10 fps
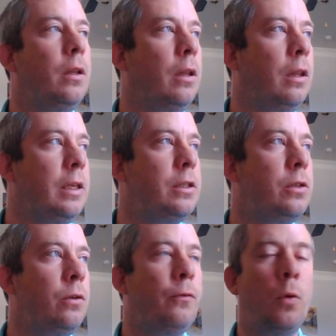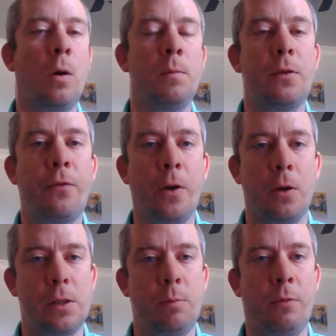these two forms
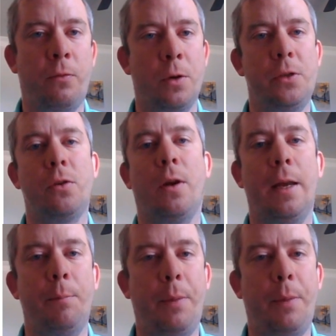first before you try and